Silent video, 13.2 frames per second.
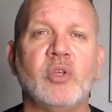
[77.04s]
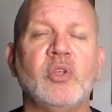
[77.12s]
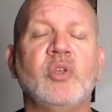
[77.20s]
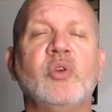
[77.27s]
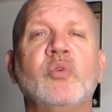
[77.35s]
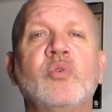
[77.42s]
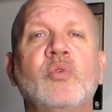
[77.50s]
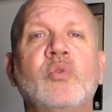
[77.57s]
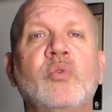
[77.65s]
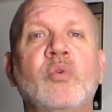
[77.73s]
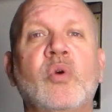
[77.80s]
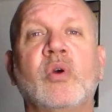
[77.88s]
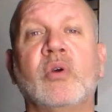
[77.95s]

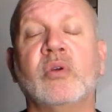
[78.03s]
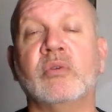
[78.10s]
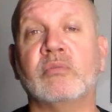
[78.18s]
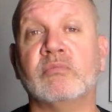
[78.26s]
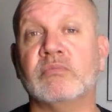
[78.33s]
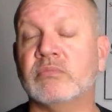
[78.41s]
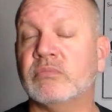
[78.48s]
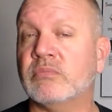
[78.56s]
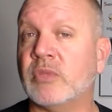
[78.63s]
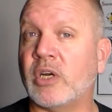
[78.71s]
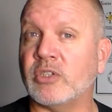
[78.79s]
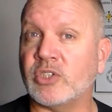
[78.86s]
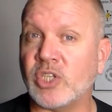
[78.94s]
You
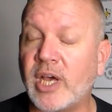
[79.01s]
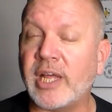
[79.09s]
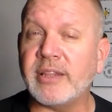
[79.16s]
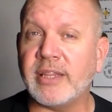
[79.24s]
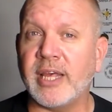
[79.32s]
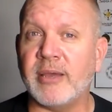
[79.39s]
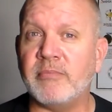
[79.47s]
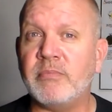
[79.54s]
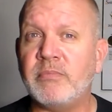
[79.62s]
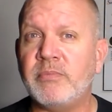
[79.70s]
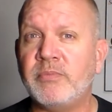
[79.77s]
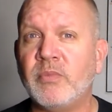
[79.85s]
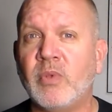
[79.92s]
are taught them,
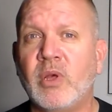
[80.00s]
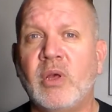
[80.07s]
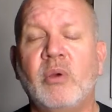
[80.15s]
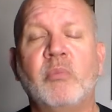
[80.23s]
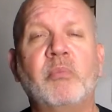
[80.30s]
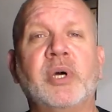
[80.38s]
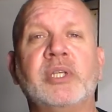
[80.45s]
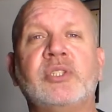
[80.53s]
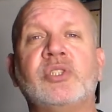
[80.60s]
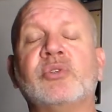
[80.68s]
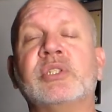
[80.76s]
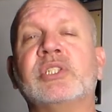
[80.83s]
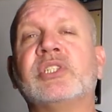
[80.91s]
but
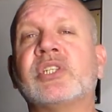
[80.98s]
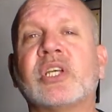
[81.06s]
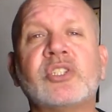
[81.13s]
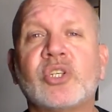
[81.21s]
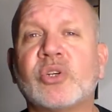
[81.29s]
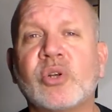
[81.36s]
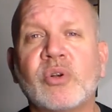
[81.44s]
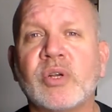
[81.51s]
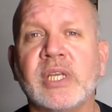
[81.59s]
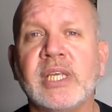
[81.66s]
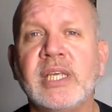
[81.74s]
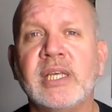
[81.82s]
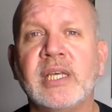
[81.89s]
you're in such a
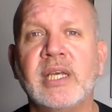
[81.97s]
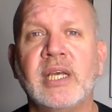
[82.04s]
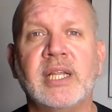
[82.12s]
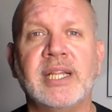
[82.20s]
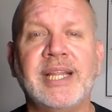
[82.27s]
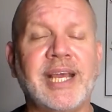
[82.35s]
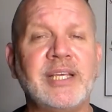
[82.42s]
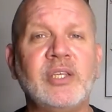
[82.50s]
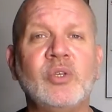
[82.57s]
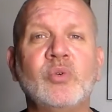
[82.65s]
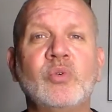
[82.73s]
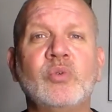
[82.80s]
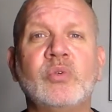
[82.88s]
hurry that
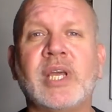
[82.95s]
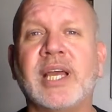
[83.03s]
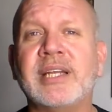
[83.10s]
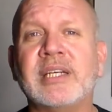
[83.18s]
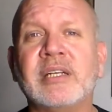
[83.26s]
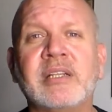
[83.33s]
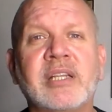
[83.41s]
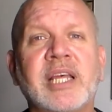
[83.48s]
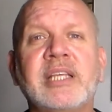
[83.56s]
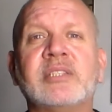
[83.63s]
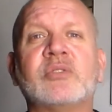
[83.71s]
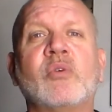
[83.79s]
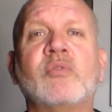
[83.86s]
you kind of
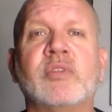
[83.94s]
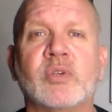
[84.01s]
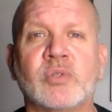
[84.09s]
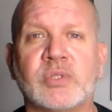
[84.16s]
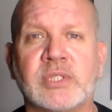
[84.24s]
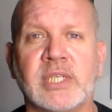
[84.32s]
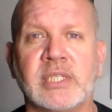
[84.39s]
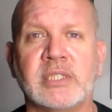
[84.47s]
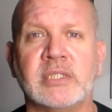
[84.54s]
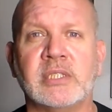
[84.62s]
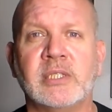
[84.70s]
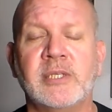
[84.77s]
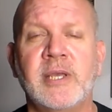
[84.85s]
glaze over those
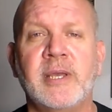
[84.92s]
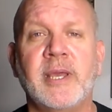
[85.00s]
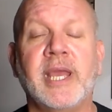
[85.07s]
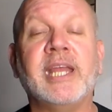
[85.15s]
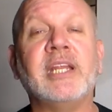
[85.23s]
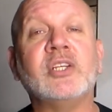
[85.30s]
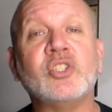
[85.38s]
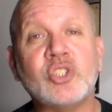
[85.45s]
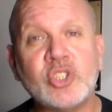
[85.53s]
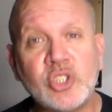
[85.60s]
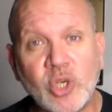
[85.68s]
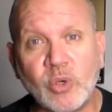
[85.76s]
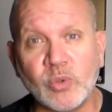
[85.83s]
things. And it
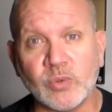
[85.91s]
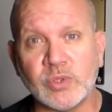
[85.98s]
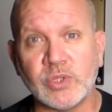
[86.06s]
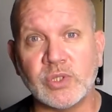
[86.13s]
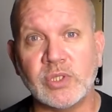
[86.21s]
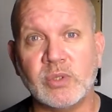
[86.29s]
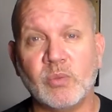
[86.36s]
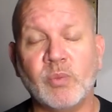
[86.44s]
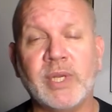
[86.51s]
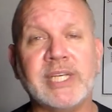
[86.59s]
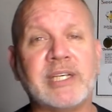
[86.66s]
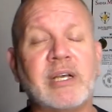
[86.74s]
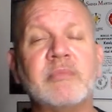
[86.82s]
shows.
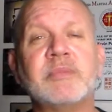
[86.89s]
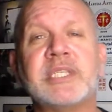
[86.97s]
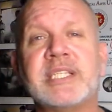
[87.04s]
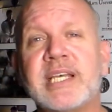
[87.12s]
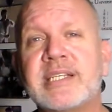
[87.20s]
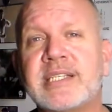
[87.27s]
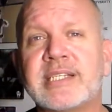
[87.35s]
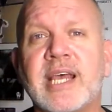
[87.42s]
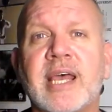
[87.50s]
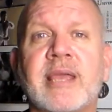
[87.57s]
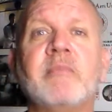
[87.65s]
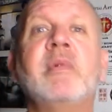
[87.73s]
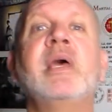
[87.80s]
When it comes test
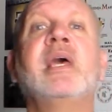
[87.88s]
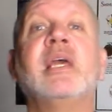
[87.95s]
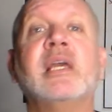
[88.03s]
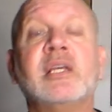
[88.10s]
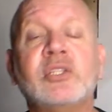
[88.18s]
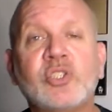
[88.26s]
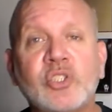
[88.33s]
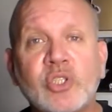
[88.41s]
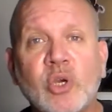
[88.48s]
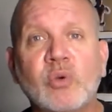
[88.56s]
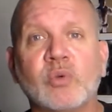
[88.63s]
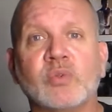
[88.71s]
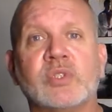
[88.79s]
time, it
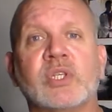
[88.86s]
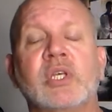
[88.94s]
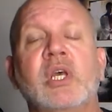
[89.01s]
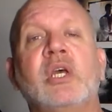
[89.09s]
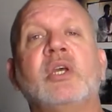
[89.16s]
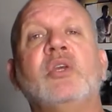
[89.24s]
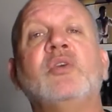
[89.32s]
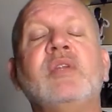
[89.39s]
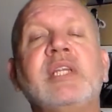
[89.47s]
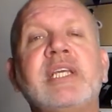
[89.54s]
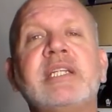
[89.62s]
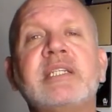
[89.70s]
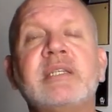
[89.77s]
shows. You
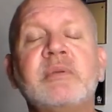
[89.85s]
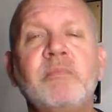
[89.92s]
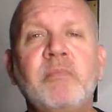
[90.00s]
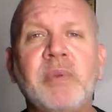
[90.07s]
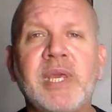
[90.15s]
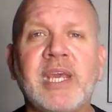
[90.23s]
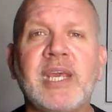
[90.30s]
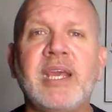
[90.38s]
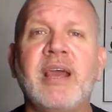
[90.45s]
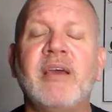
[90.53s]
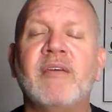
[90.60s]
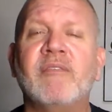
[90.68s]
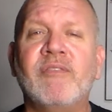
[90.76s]
need to
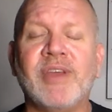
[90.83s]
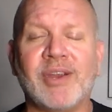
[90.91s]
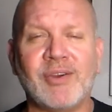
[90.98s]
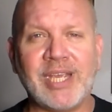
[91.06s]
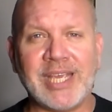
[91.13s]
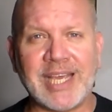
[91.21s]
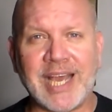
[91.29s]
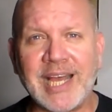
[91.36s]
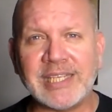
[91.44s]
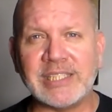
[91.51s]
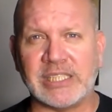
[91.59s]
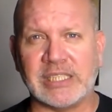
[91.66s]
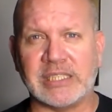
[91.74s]
be very
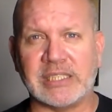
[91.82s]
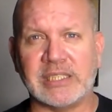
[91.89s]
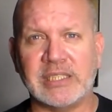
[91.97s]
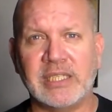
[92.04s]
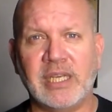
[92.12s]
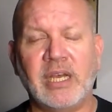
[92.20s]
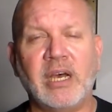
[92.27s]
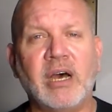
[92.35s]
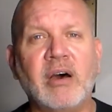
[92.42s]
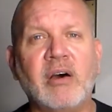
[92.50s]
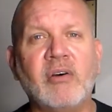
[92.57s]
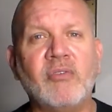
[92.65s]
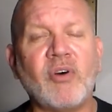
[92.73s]
conscious
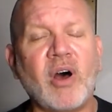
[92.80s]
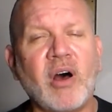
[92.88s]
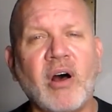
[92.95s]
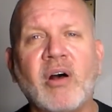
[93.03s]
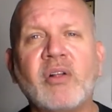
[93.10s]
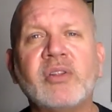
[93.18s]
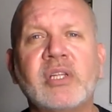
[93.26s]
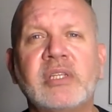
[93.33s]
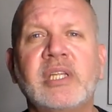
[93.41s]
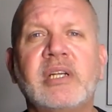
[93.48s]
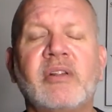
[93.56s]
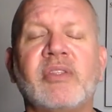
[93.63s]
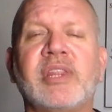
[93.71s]
of all the
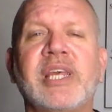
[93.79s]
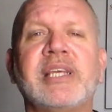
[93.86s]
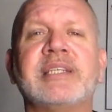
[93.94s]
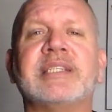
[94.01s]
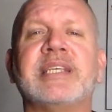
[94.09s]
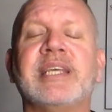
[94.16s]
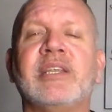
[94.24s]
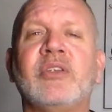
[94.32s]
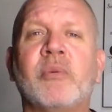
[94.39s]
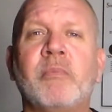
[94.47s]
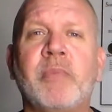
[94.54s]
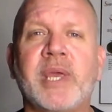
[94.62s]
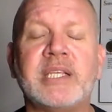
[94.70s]
little things in
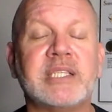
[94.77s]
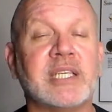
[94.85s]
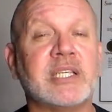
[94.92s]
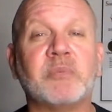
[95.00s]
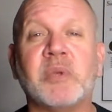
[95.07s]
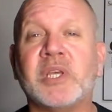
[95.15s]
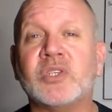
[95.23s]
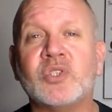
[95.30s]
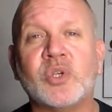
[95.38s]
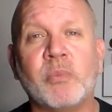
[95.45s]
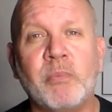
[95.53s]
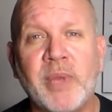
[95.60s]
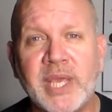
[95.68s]
your basics because
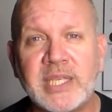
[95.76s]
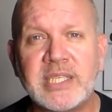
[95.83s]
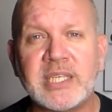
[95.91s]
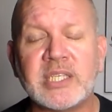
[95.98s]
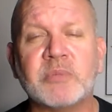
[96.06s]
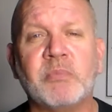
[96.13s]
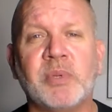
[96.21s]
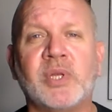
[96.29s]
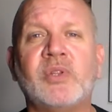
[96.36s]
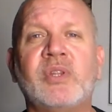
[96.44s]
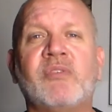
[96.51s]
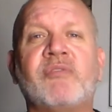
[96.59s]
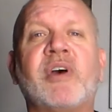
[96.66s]
your basics
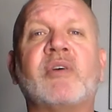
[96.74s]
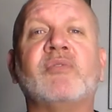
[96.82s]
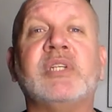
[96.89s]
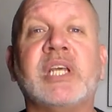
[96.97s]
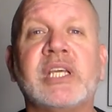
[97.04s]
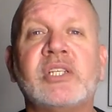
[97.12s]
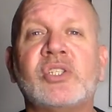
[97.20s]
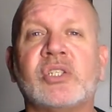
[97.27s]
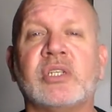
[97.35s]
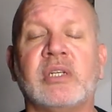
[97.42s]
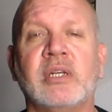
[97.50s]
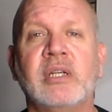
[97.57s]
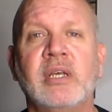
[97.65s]
build the
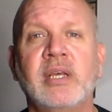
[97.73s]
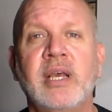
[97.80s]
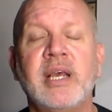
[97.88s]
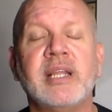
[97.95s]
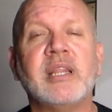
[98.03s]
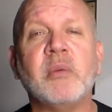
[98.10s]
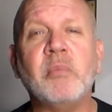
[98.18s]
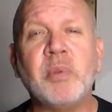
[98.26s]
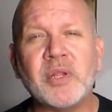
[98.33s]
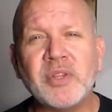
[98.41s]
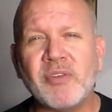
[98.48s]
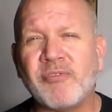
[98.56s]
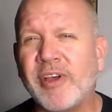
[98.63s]
foundation. They
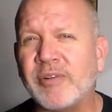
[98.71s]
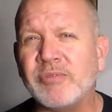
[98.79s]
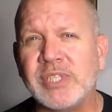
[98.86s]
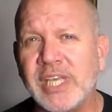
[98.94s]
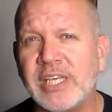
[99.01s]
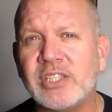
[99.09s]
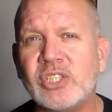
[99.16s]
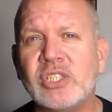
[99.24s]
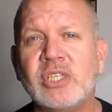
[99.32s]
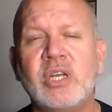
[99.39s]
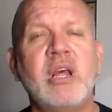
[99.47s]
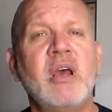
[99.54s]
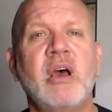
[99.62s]
build the
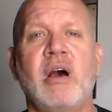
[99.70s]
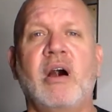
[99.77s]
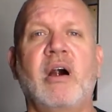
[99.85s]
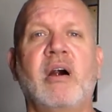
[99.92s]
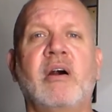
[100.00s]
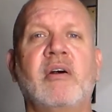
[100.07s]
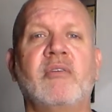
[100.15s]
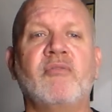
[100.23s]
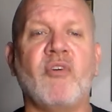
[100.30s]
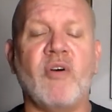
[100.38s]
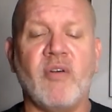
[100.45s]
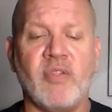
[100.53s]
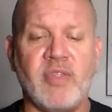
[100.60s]
foundation of
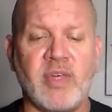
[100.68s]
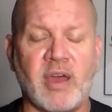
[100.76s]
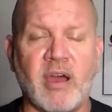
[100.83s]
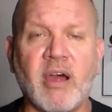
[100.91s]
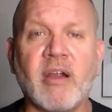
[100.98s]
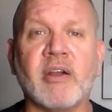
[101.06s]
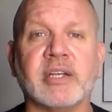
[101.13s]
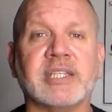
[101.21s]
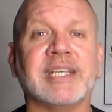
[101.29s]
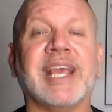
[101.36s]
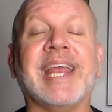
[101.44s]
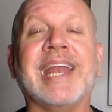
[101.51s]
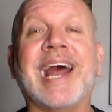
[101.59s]
the art
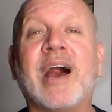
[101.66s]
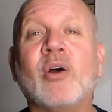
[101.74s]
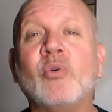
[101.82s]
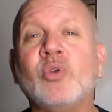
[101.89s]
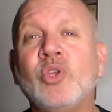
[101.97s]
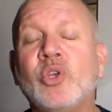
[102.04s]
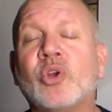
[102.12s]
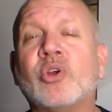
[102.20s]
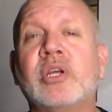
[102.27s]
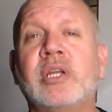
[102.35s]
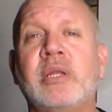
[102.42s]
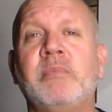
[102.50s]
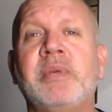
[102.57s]
and how you're
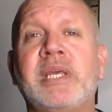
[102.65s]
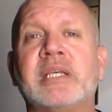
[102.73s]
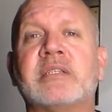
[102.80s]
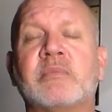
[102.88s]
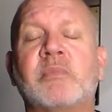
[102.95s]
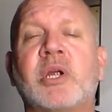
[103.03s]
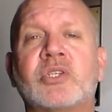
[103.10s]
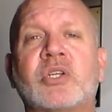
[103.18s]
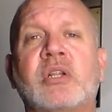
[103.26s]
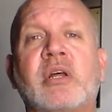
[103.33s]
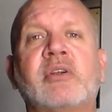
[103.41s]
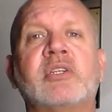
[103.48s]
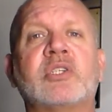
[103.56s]
going to be as a
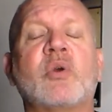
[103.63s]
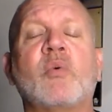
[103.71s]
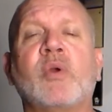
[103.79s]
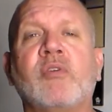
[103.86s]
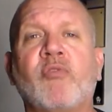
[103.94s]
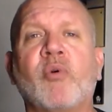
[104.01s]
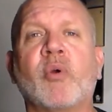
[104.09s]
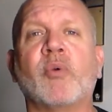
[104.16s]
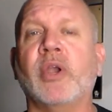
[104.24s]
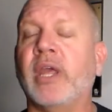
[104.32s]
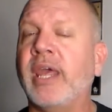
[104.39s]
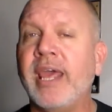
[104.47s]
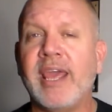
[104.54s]
martial artist going
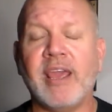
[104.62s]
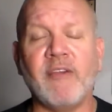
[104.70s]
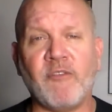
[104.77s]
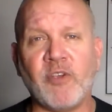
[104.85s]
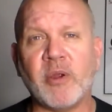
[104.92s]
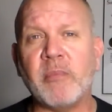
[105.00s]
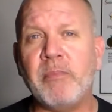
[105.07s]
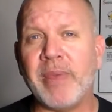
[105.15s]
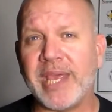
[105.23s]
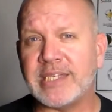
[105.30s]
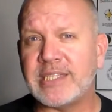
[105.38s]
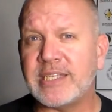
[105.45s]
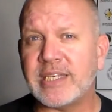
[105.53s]
forward. If your
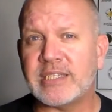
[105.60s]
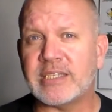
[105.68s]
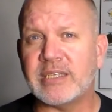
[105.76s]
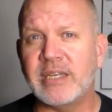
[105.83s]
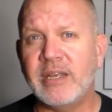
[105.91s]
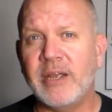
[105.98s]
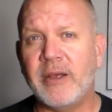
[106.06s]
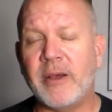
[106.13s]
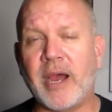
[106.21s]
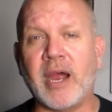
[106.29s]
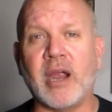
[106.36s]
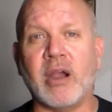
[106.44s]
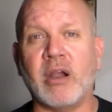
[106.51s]
basics
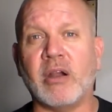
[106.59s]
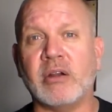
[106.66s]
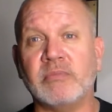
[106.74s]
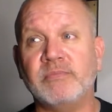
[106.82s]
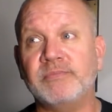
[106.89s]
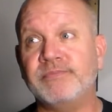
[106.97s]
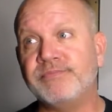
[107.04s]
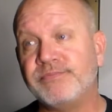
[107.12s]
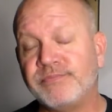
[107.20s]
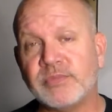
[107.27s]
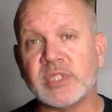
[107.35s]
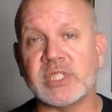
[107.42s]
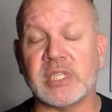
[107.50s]
are
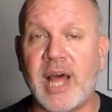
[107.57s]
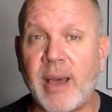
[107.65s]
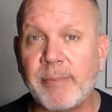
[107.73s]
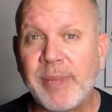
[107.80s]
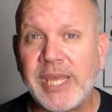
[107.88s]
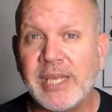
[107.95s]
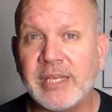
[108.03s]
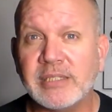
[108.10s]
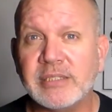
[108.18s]
sloppy,